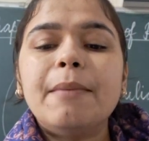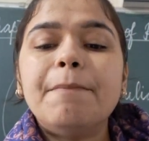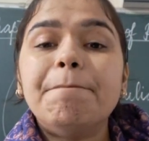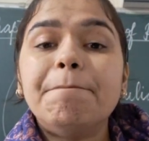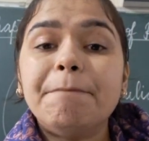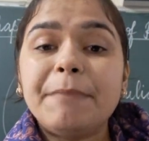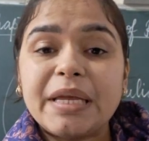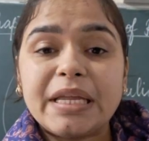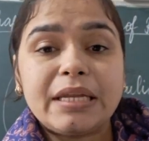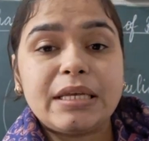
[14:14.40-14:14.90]

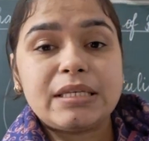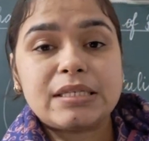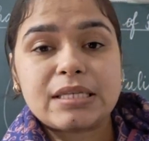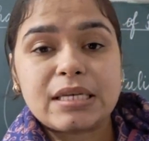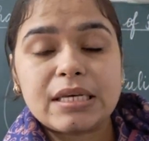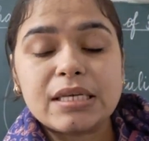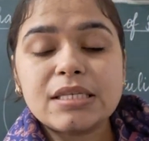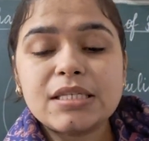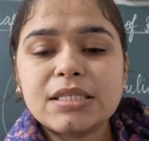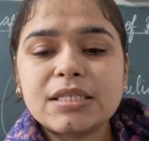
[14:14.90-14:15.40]
Mary
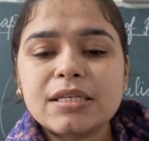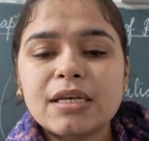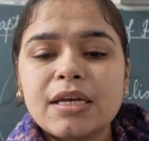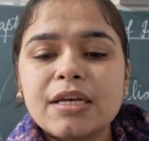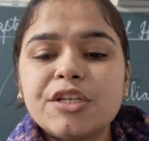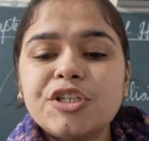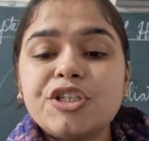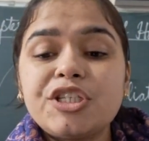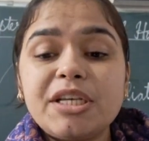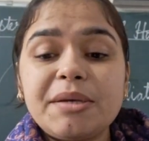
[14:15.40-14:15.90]
says
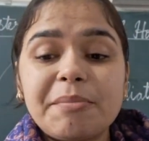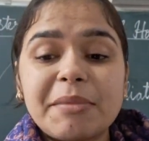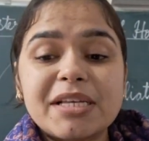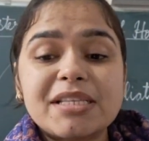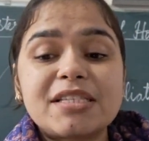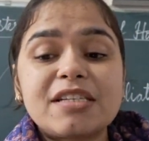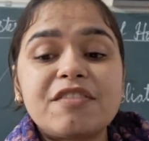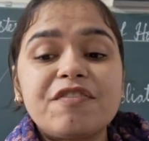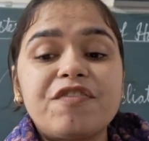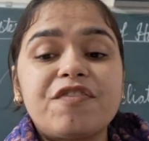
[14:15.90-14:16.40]
she
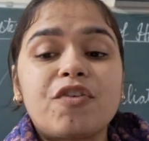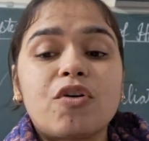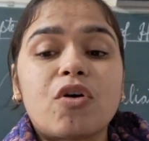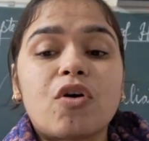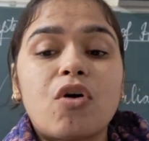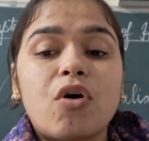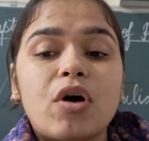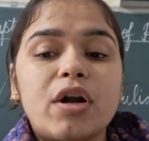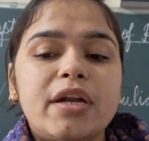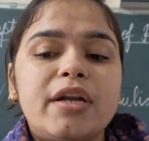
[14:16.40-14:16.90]
must have
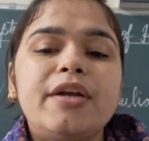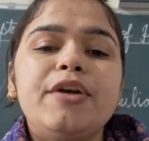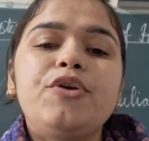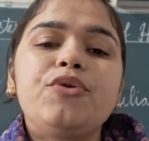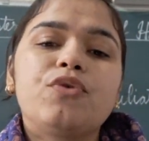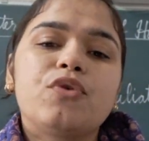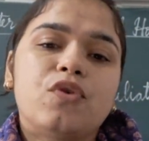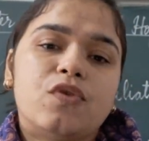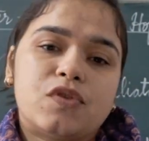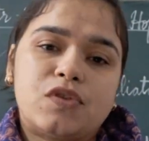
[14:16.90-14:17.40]
forgotten to
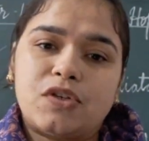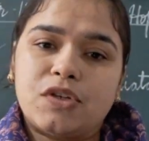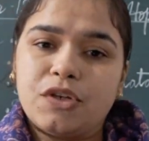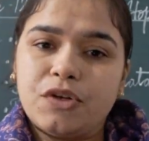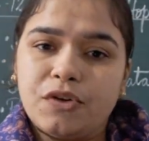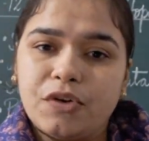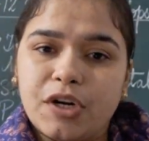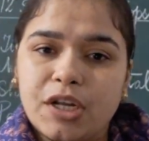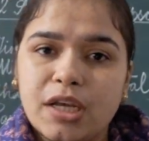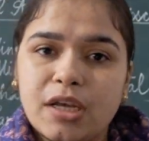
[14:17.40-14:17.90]
close it
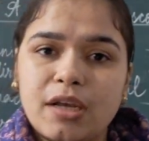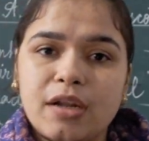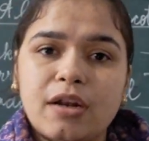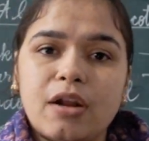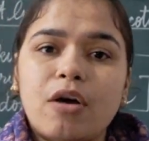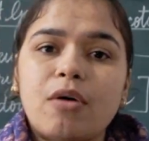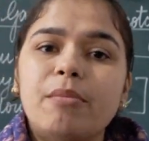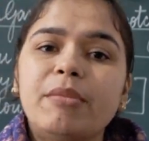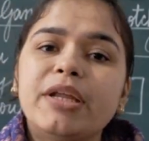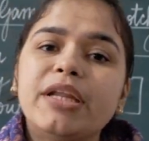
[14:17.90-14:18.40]
today.
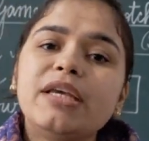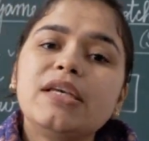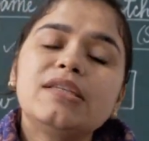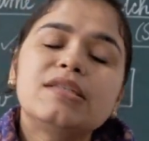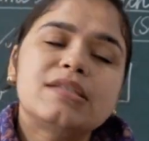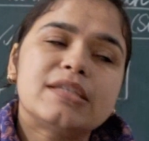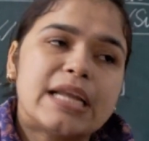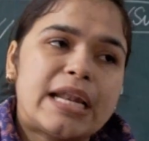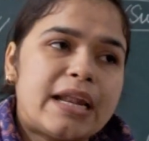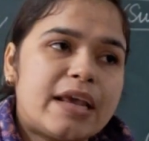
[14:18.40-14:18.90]
Now Mary
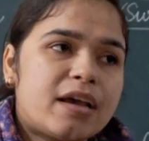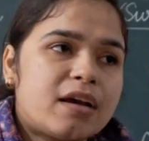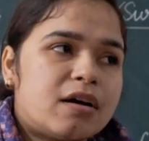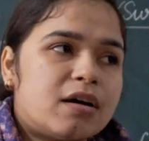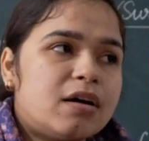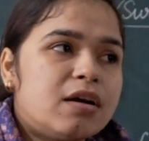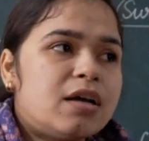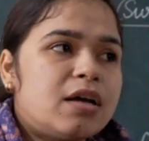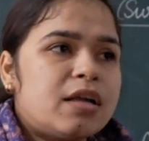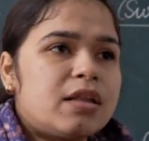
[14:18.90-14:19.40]
is telling
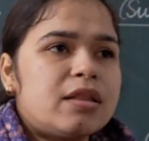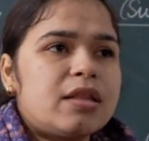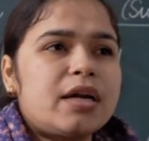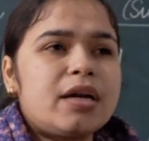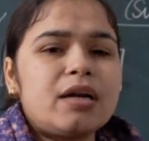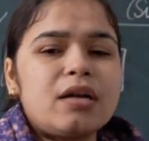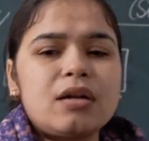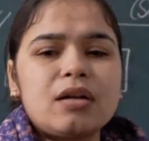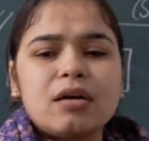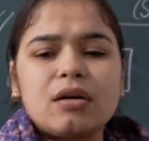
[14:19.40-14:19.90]
her
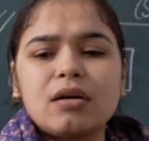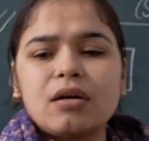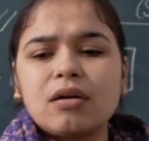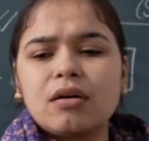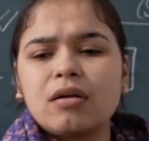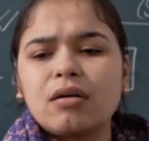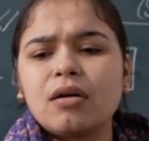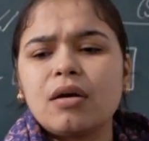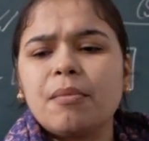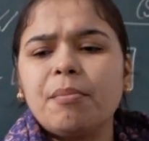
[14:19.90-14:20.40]

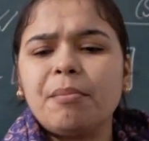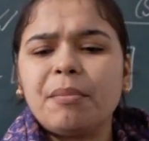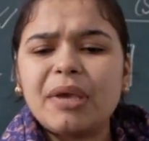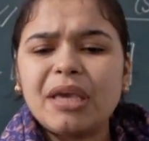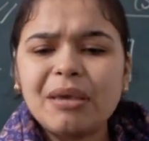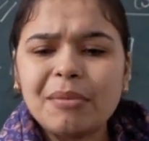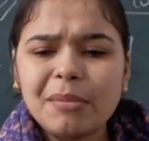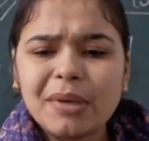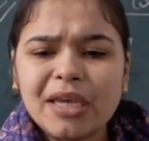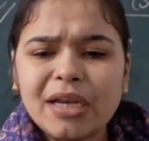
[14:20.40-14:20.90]
that
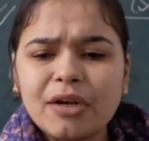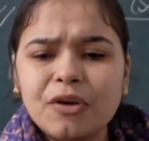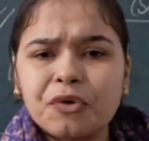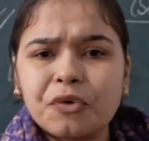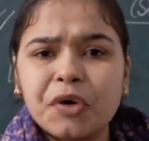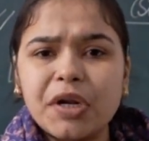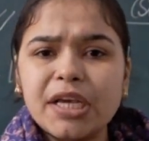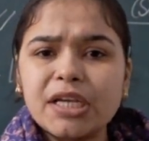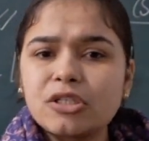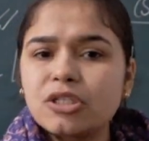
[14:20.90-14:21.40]
maybe
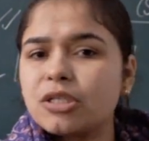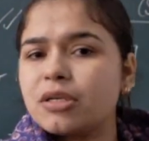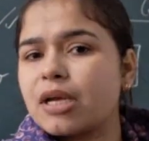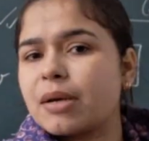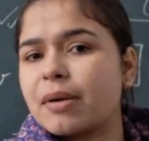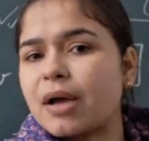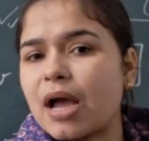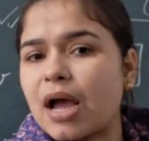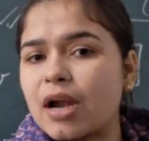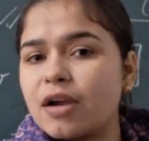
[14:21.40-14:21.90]
today she
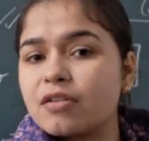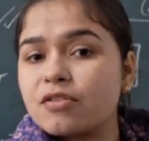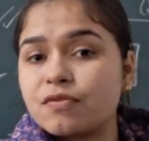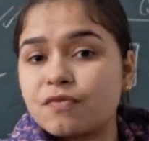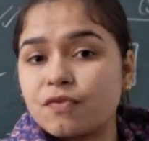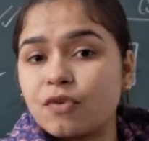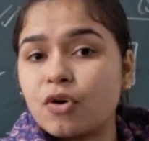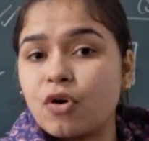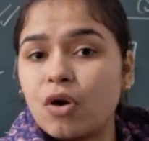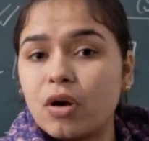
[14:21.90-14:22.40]
has
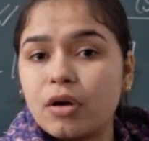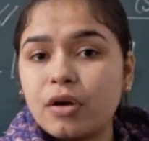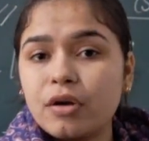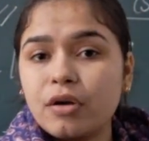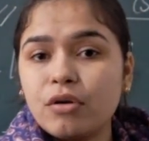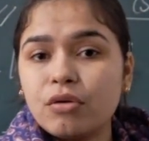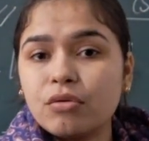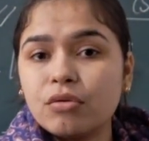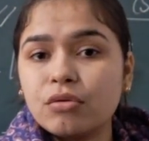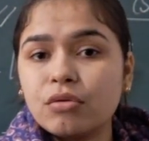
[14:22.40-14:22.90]

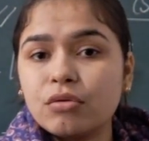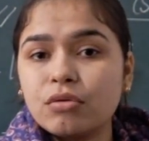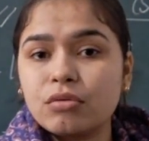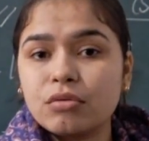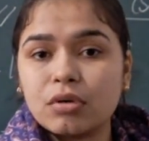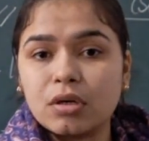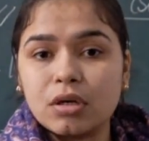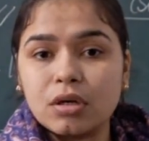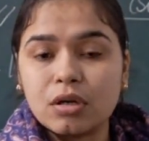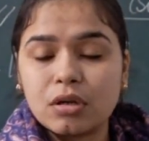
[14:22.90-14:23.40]
forgotten
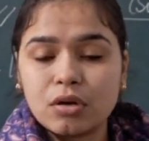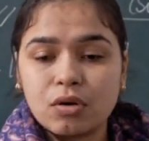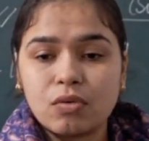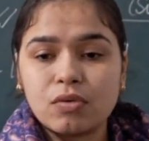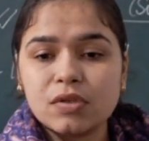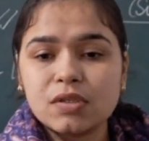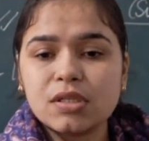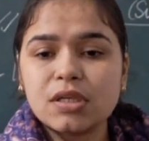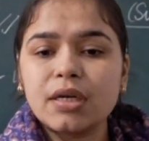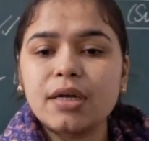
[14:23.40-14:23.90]
to
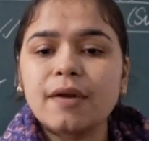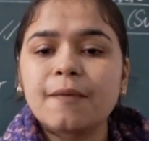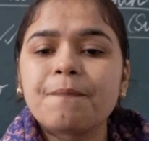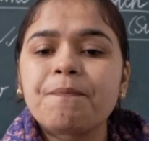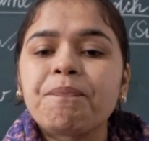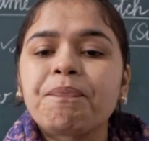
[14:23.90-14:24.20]
close it.